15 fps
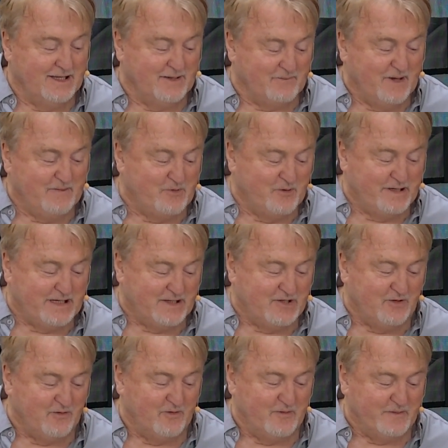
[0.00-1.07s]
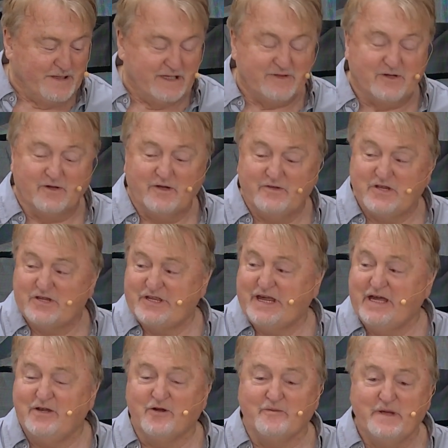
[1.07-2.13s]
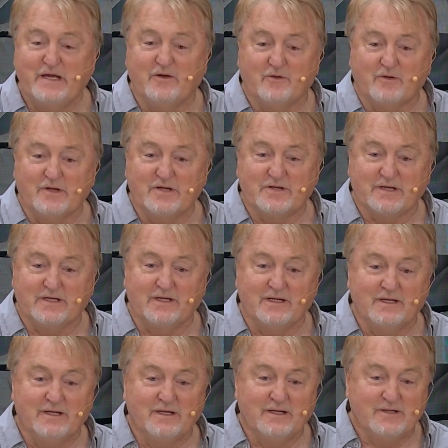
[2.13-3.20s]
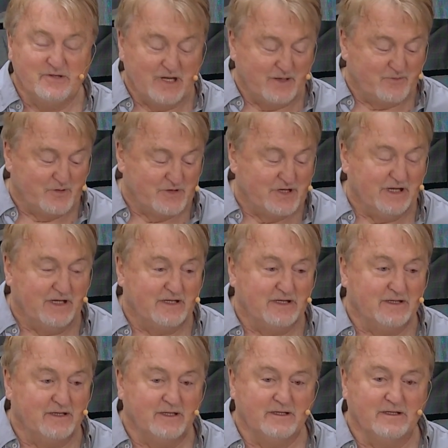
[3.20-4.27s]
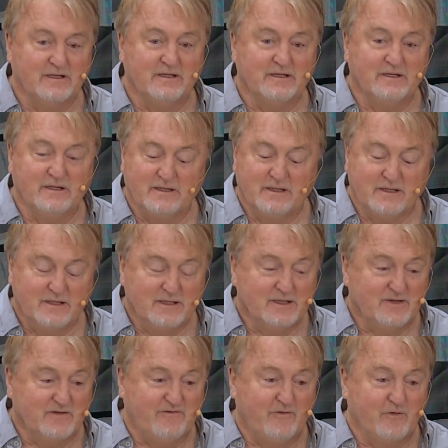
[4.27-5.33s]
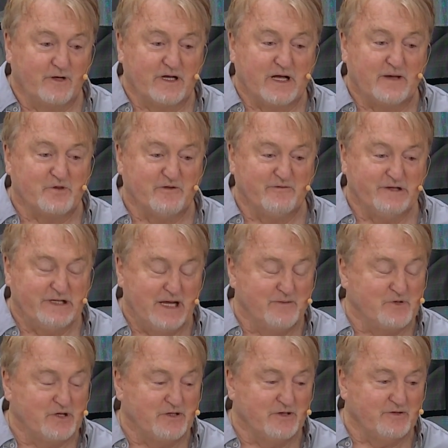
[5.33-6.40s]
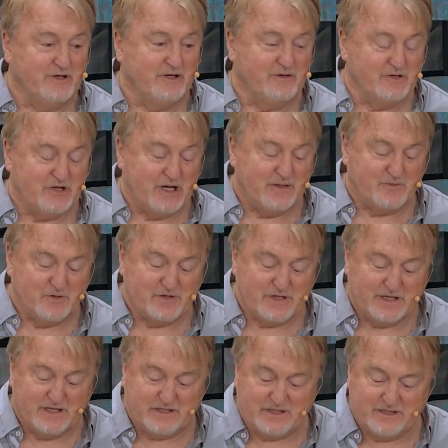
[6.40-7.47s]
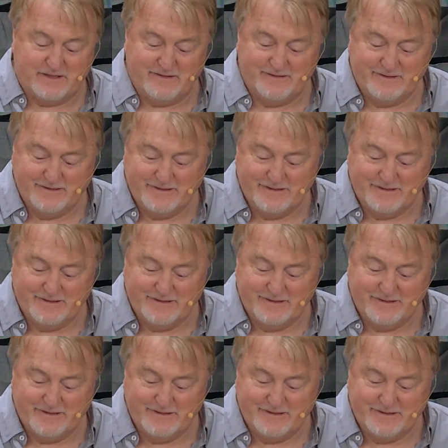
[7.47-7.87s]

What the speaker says: like maybe we can do it when we get there. The Seder meal is in chapter 6. The four cups of redemption are there in chapter 6.